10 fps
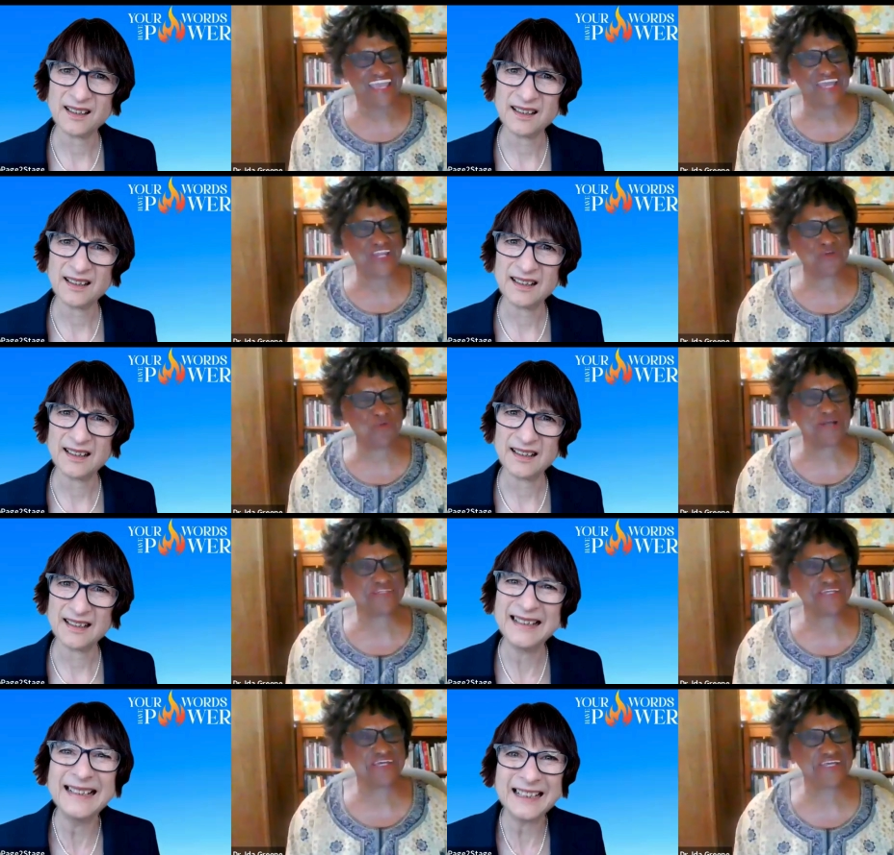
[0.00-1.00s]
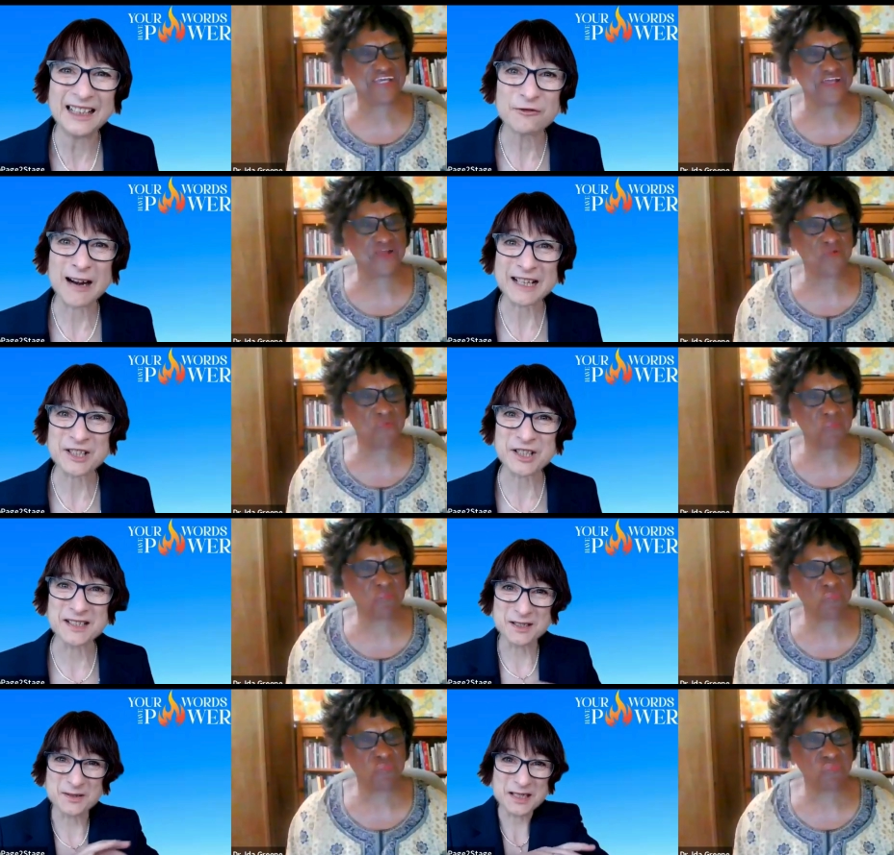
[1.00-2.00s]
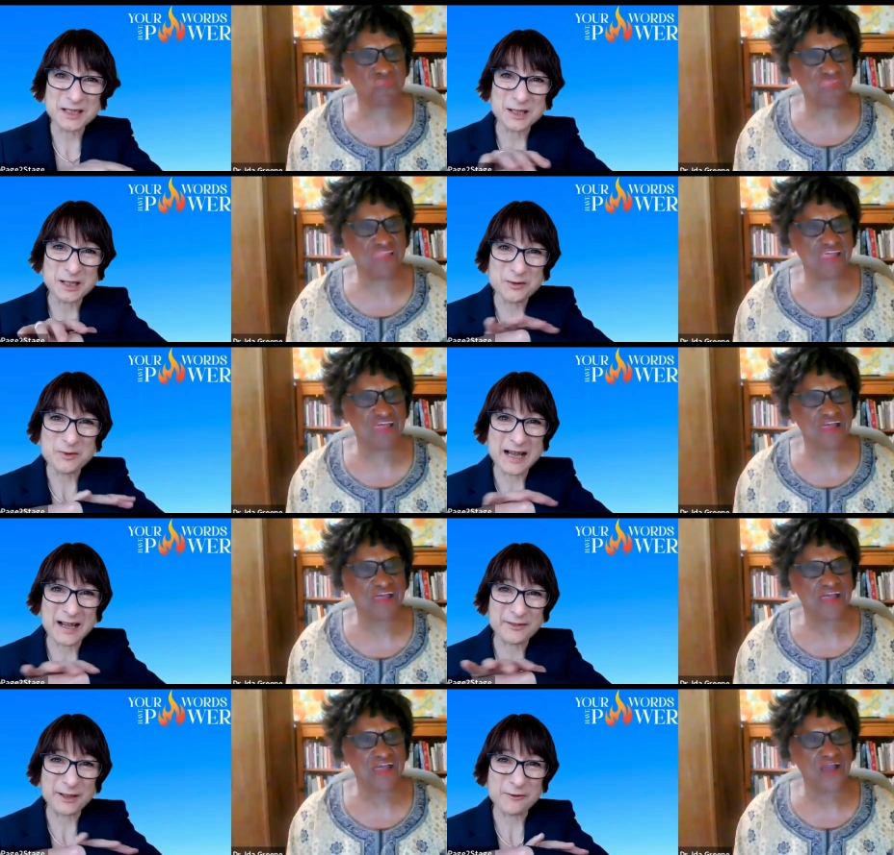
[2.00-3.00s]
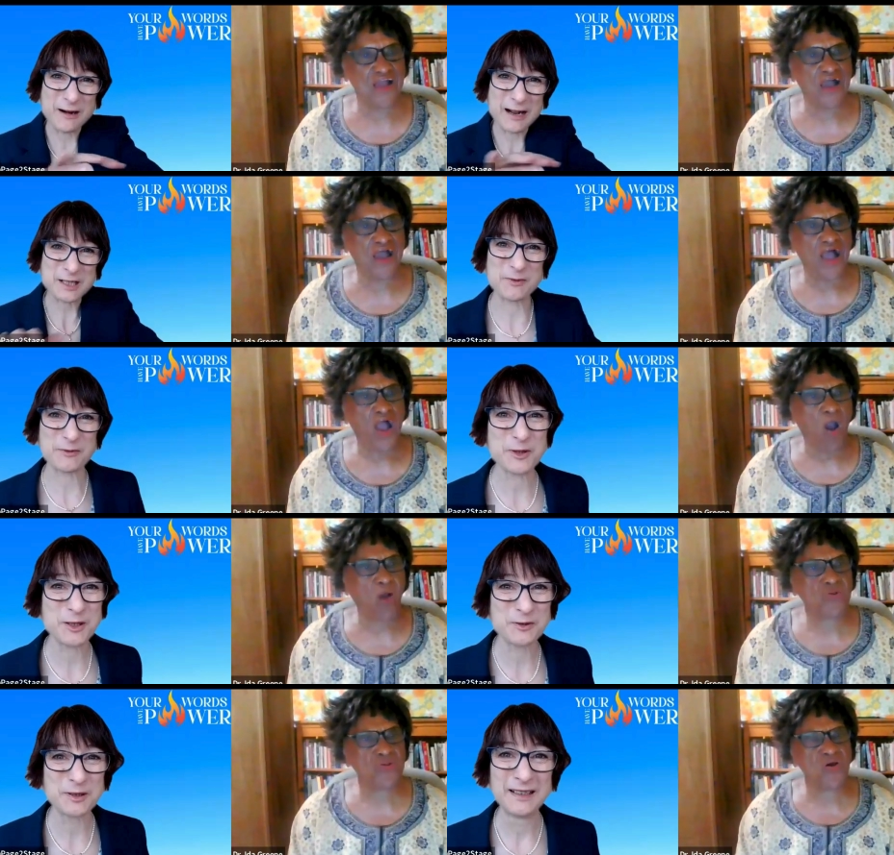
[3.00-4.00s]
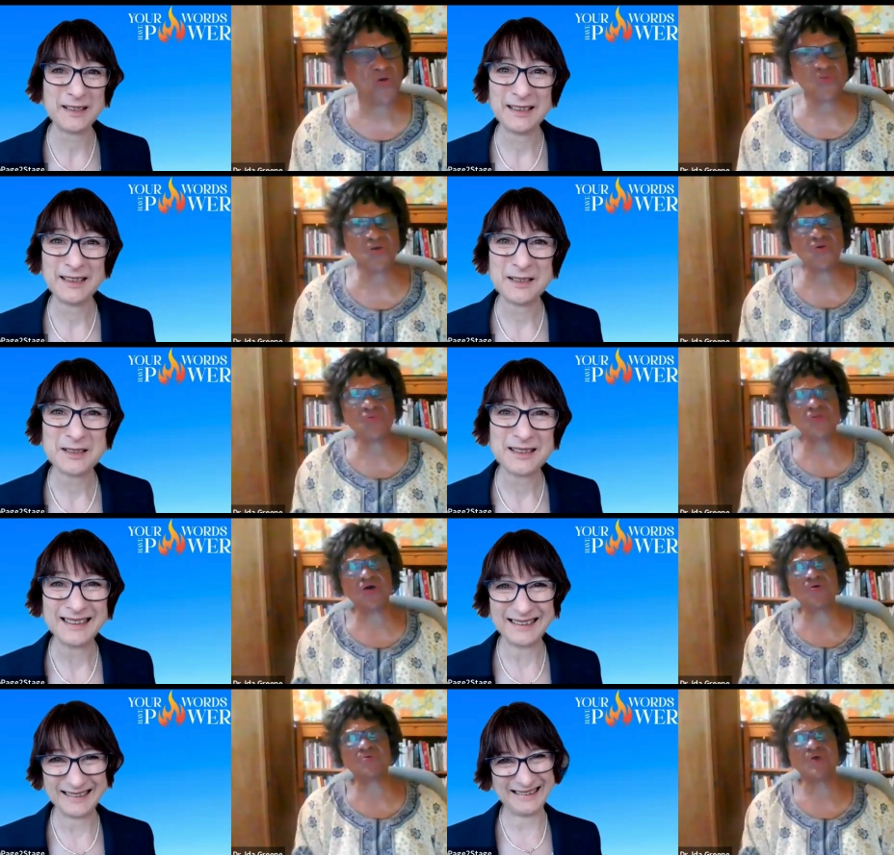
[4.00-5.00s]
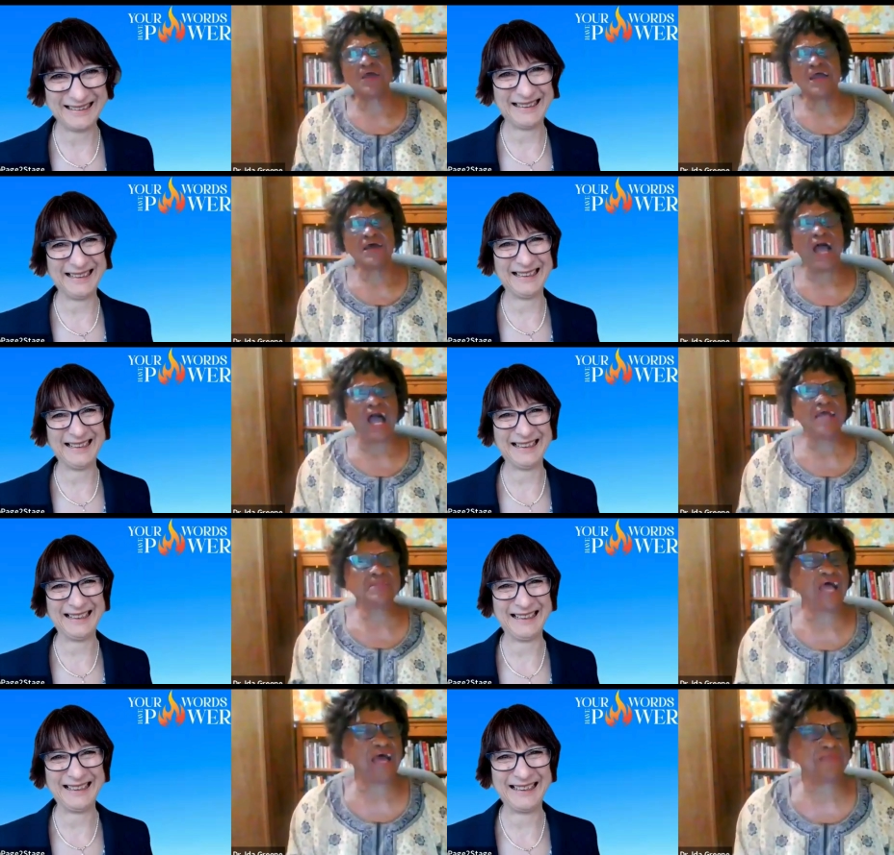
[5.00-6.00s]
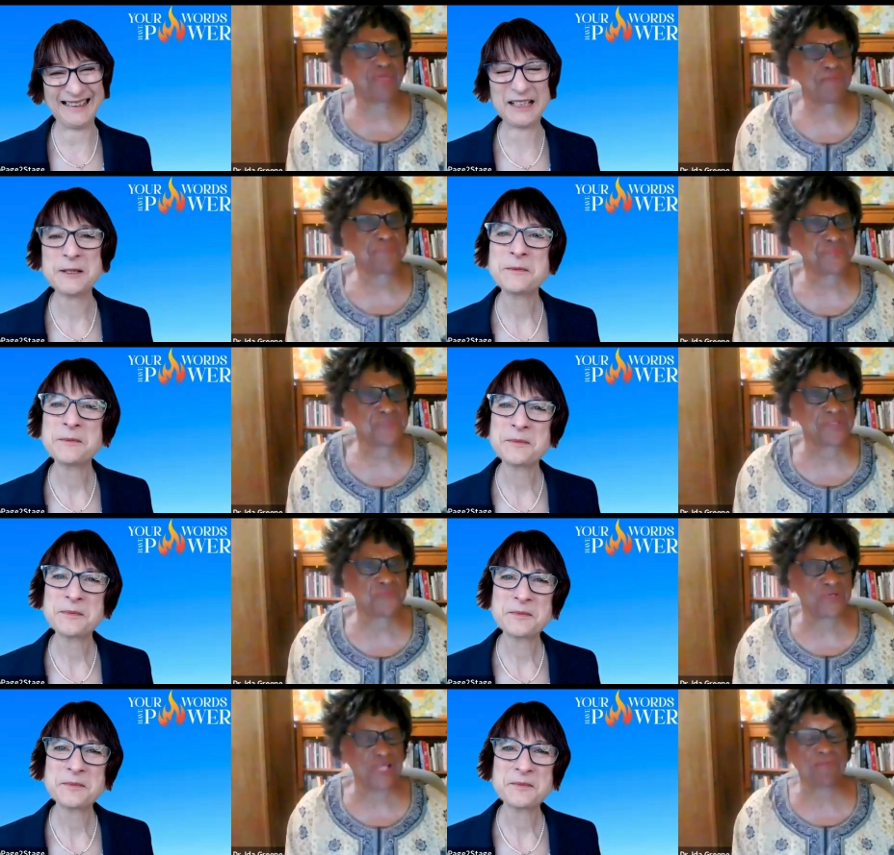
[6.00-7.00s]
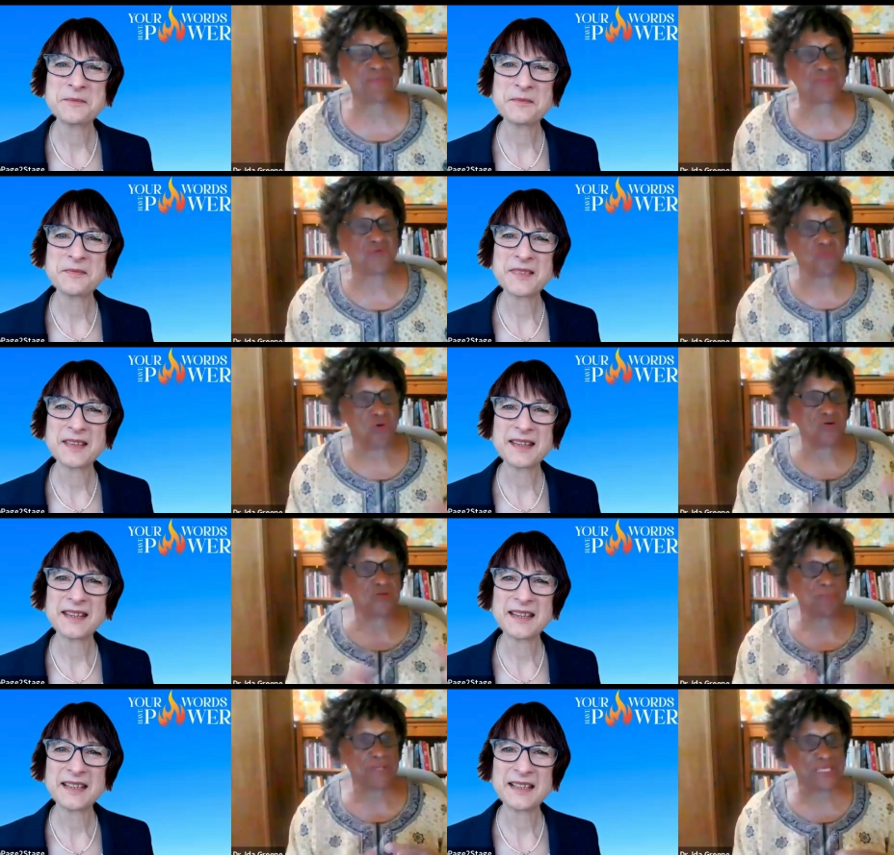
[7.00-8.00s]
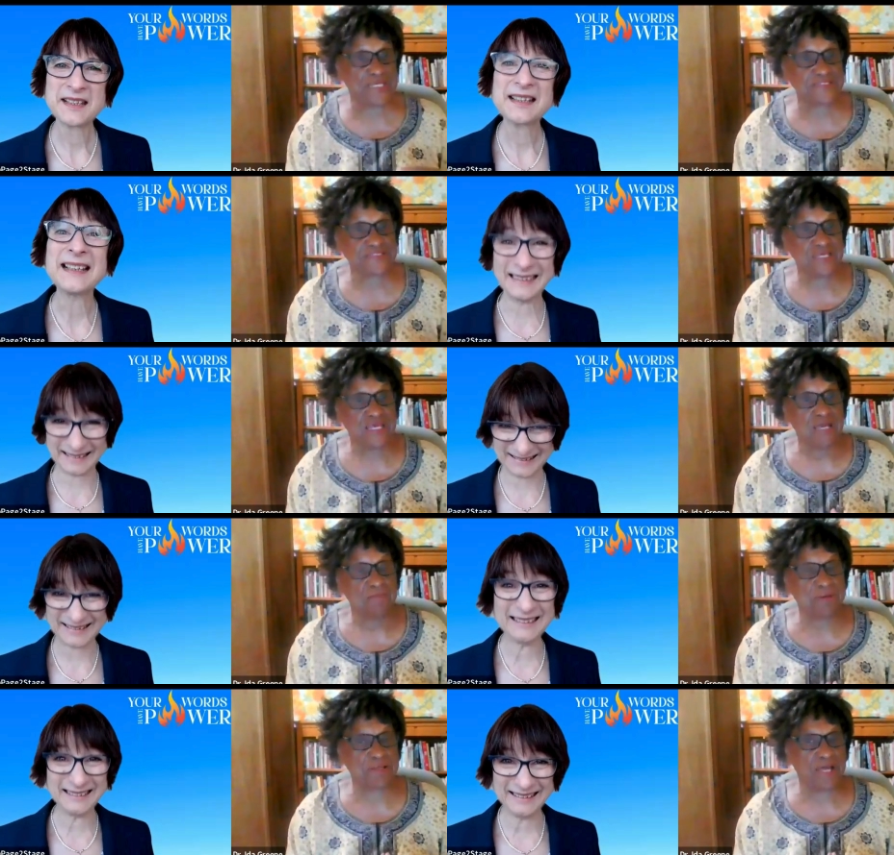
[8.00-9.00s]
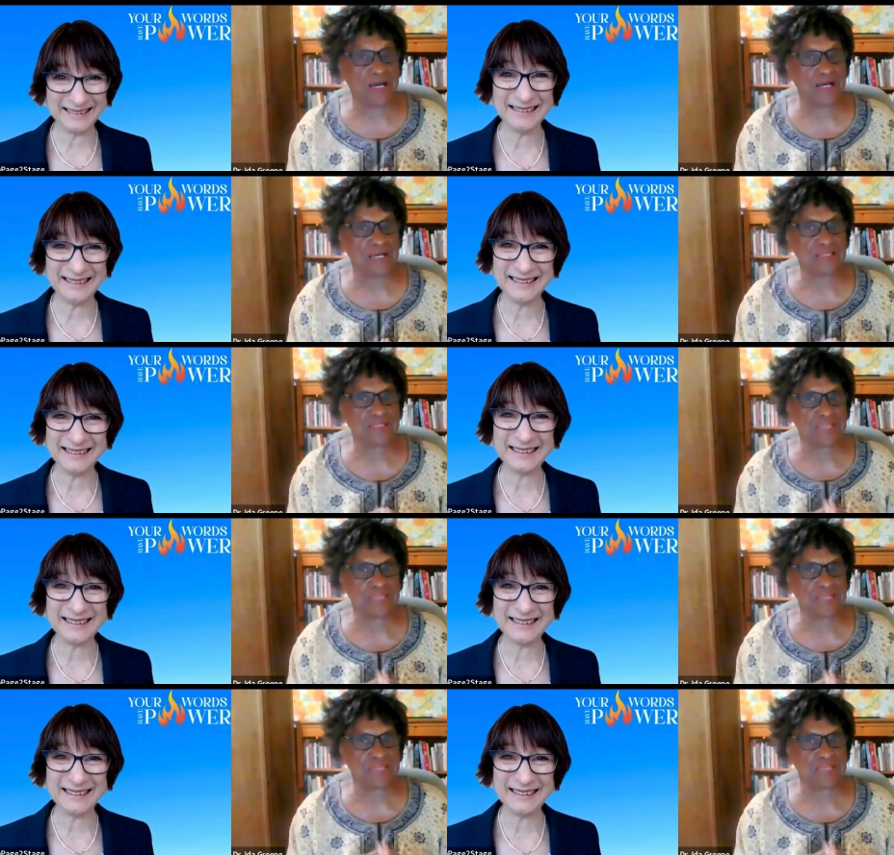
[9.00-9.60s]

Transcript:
Speaker 1: Any what? Rashes. You said that you were having a rash before you. Oh
Speaker 2: no, no, no. I, I that was when when I'm in the wrong place. But I